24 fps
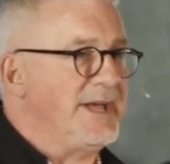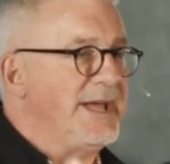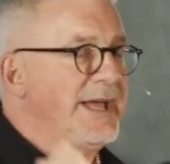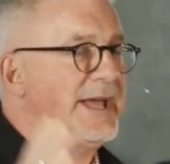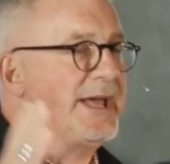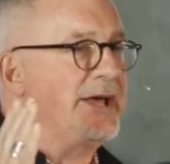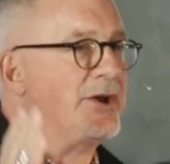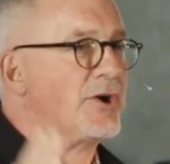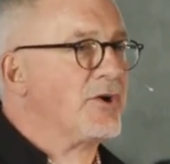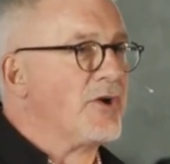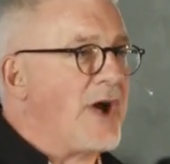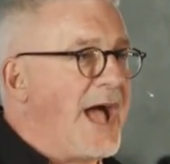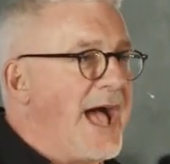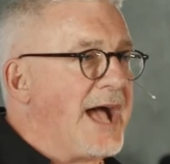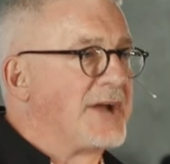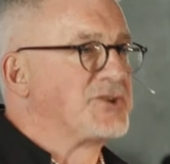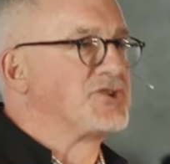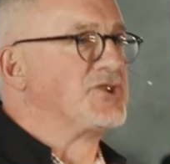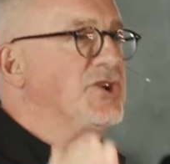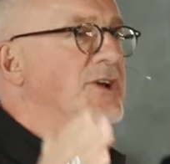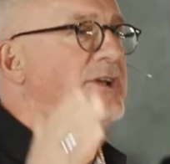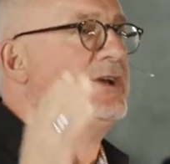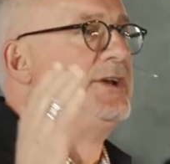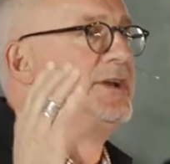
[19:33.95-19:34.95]

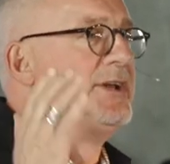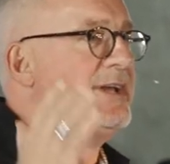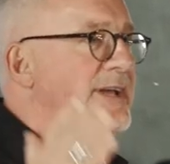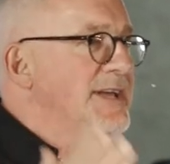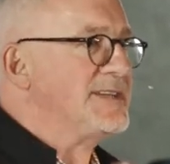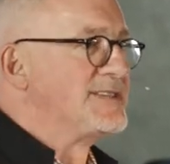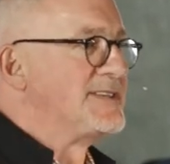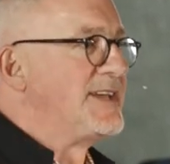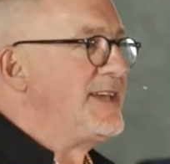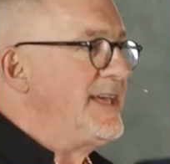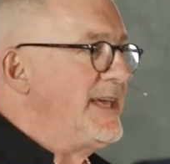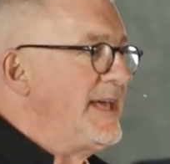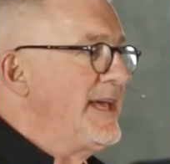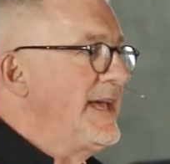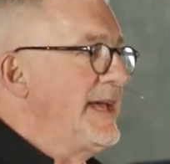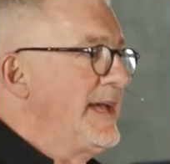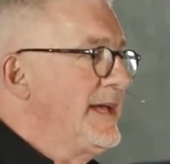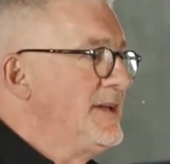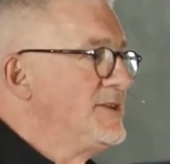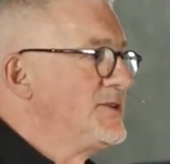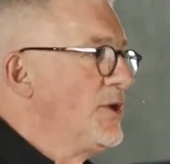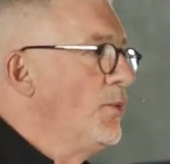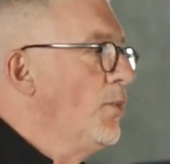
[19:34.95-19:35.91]
Interaction is key to